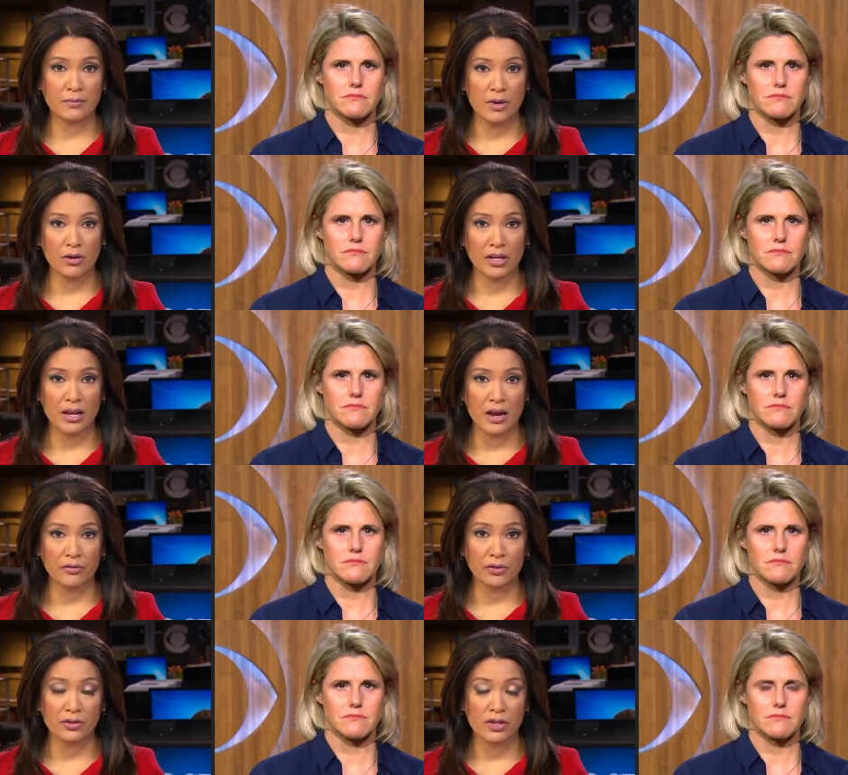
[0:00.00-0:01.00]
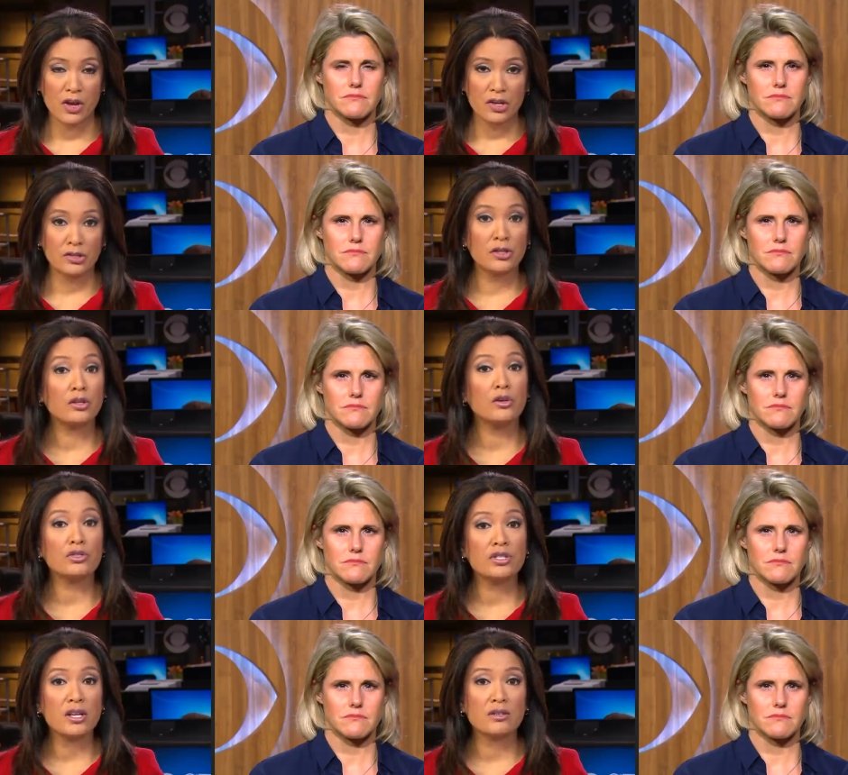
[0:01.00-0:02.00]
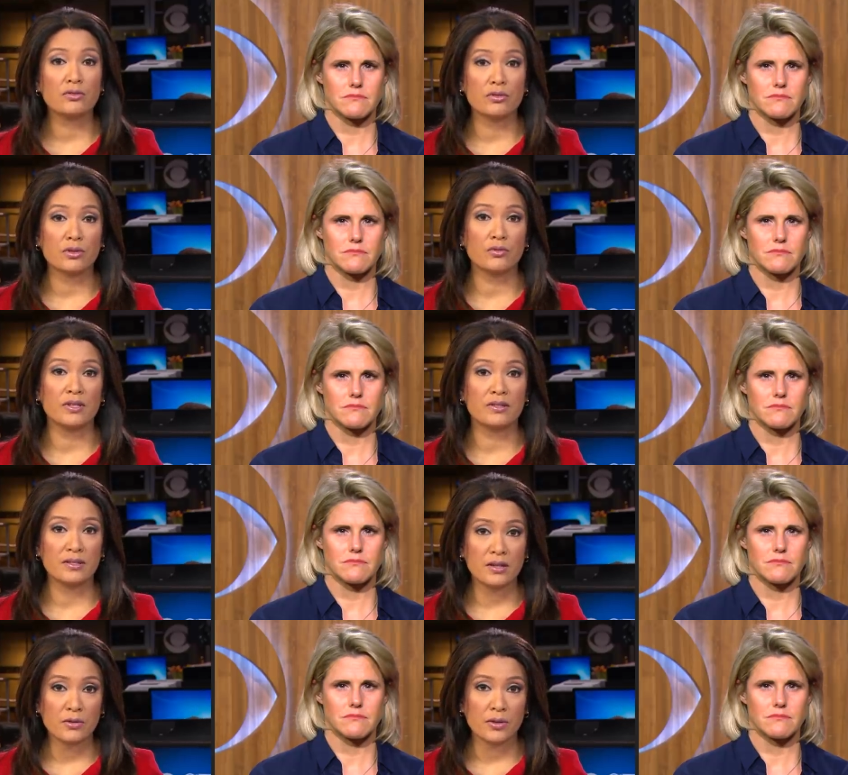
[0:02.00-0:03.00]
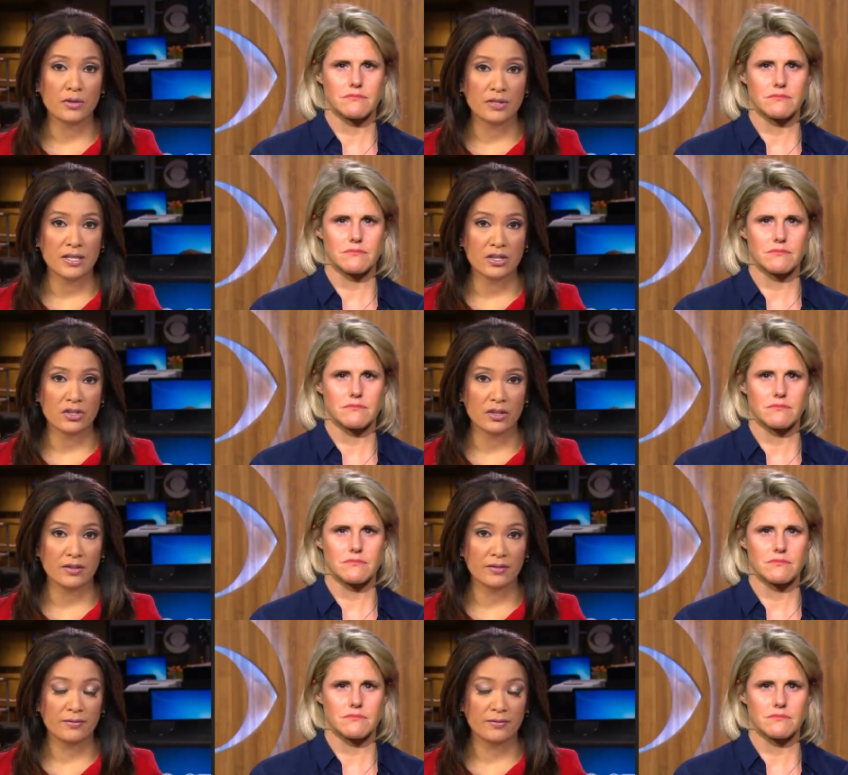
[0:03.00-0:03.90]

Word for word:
Speaker 1: American efforts to negotiate North Korea's denuclearization?